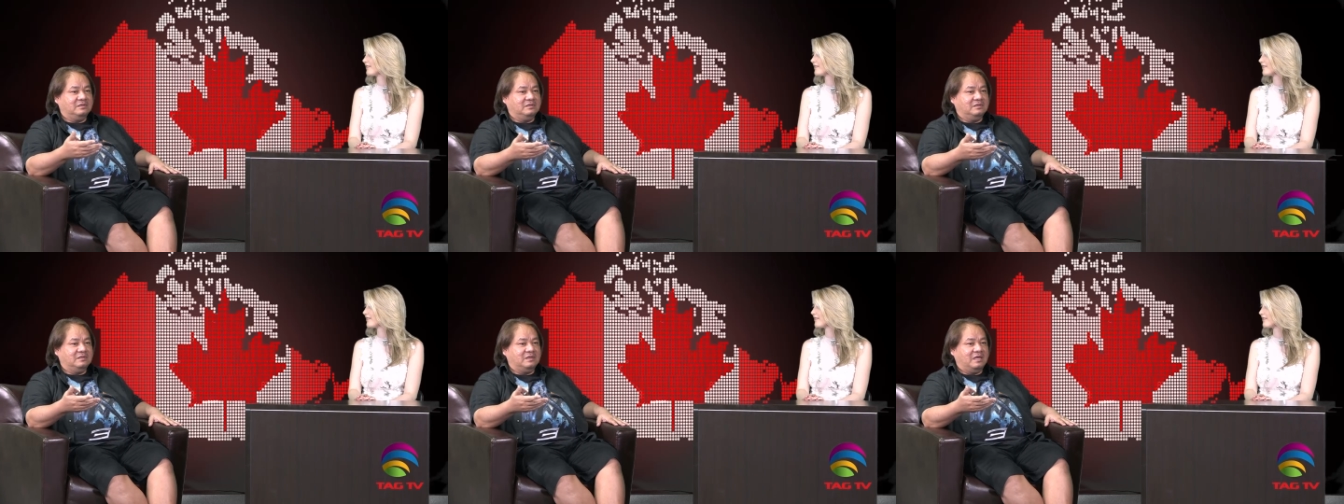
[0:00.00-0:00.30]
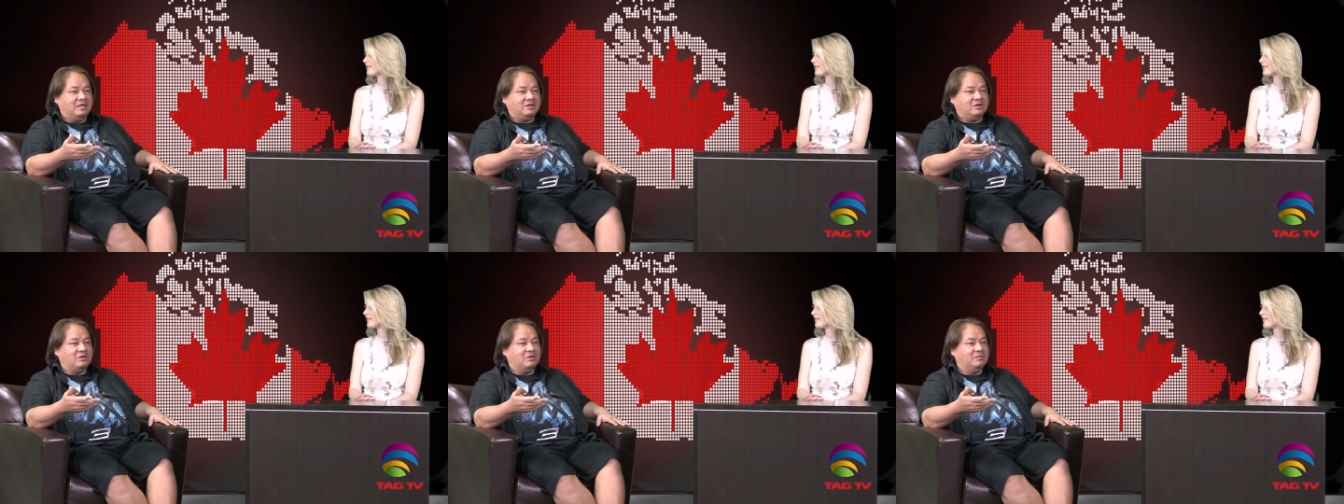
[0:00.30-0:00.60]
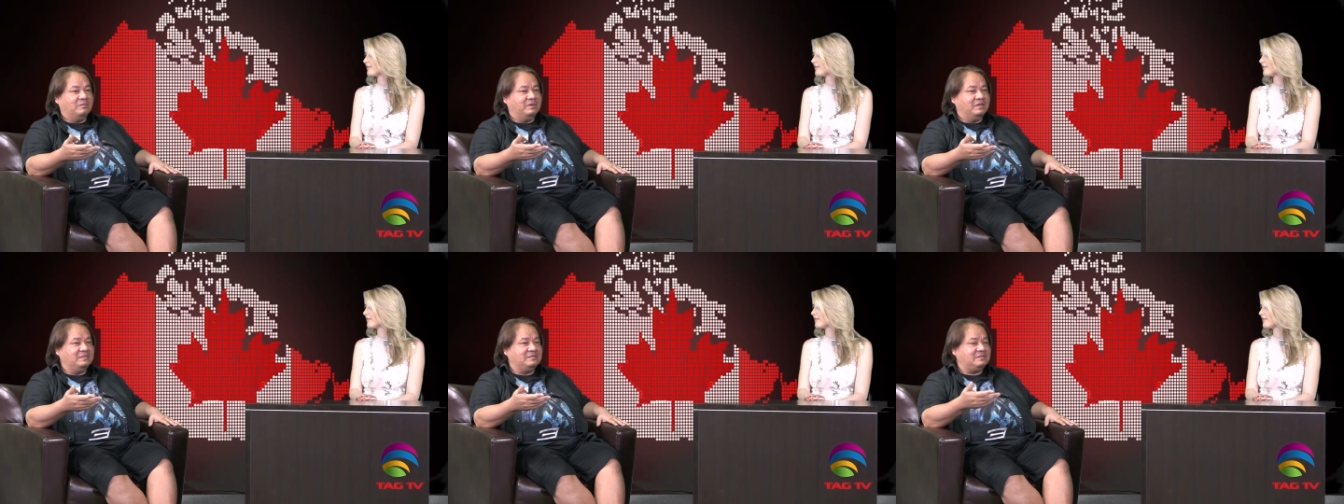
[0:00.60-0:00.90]
like
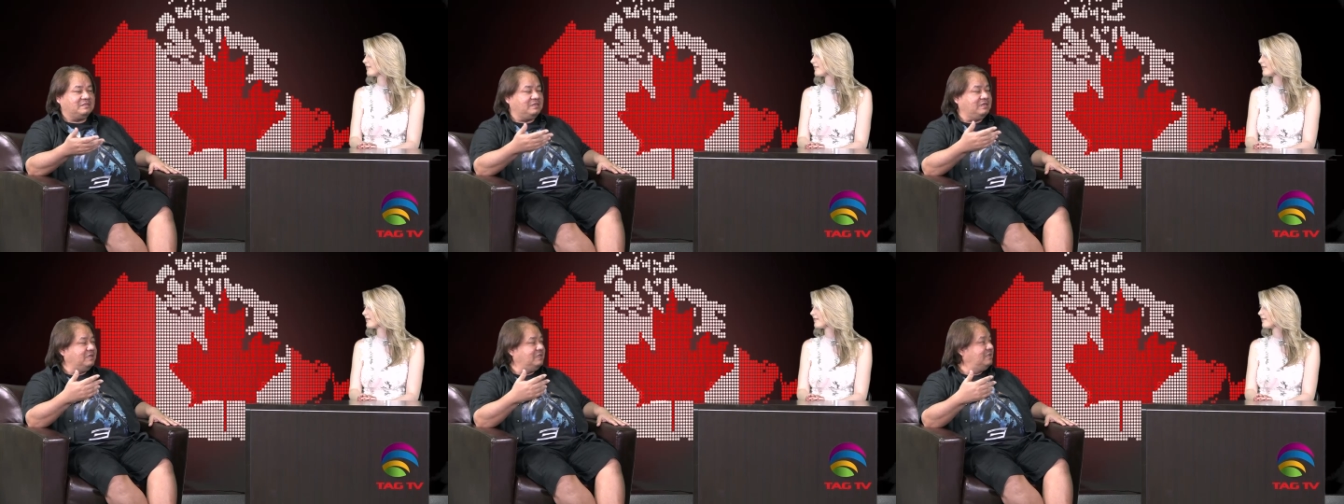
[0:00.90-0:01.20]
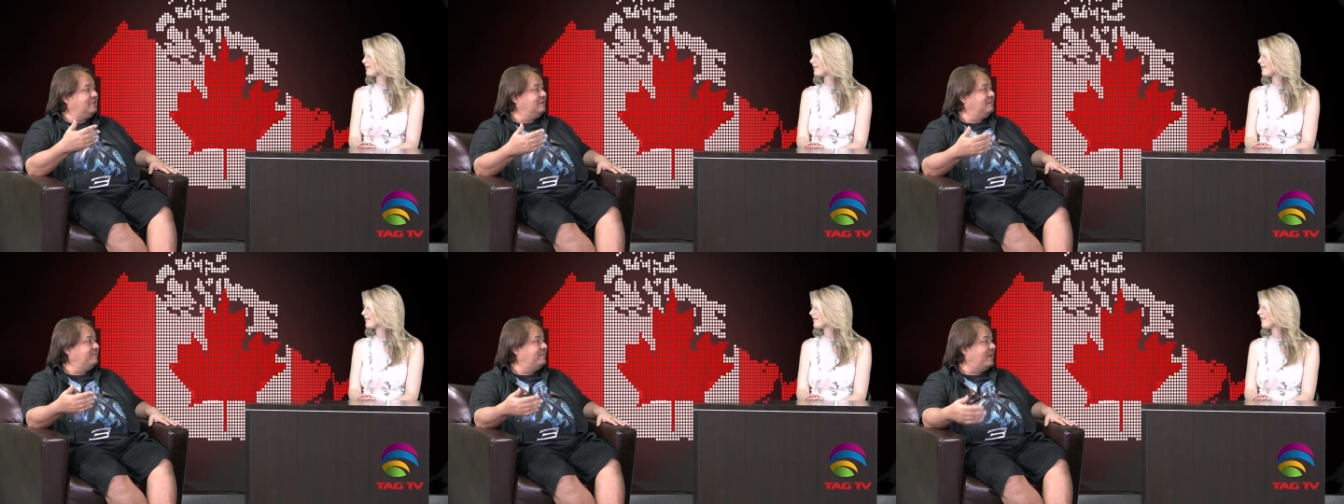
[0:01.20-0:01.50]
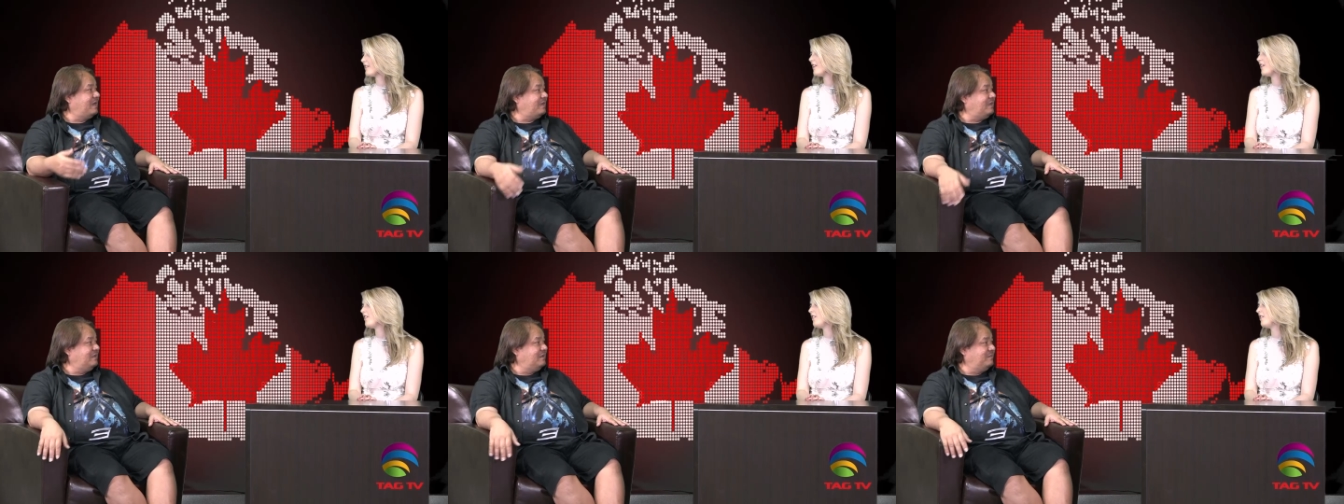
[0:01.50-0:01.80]
homeless kid in,
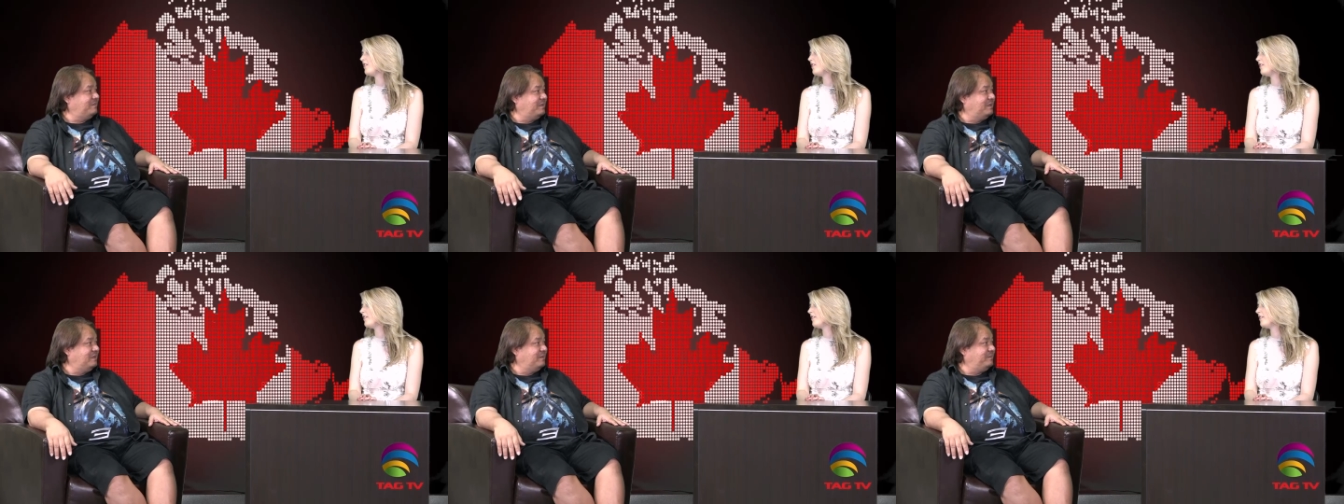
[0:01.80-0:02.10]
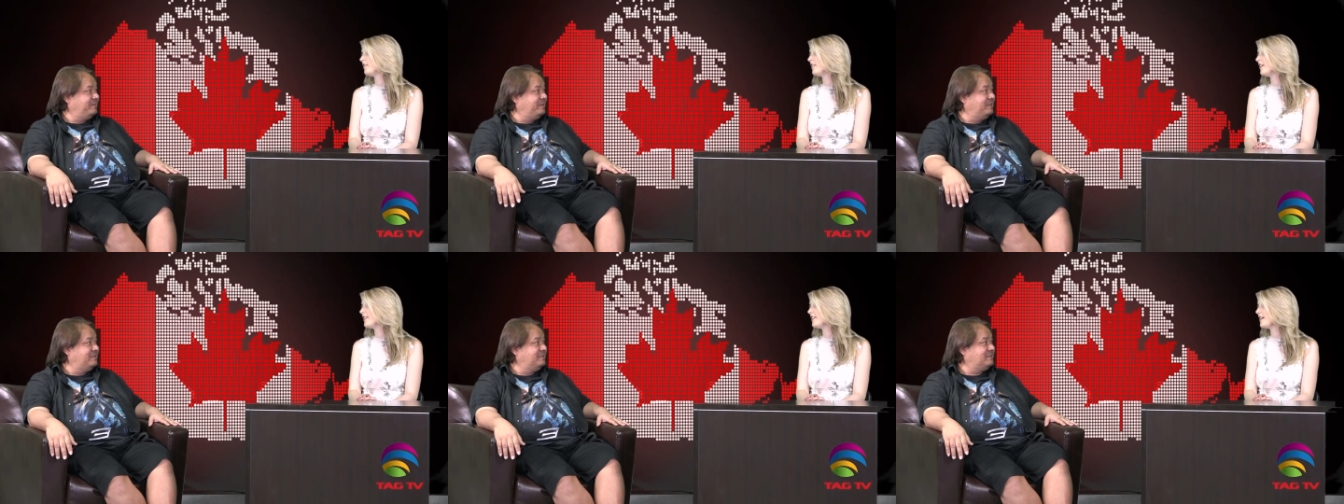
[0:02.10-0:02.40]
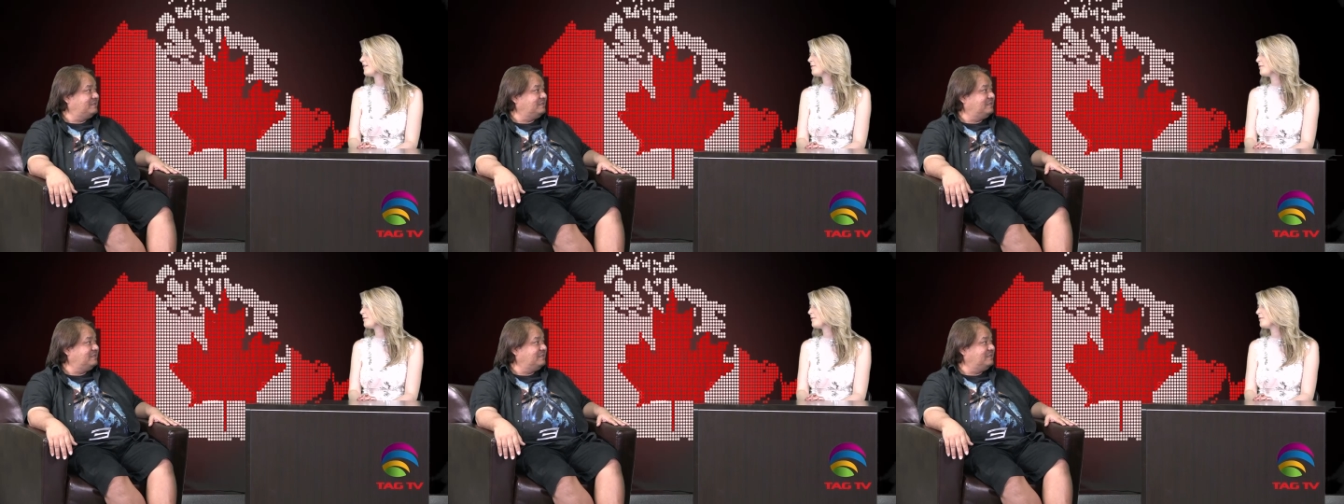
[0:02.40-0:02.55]
back Aww, in the Philippines. And that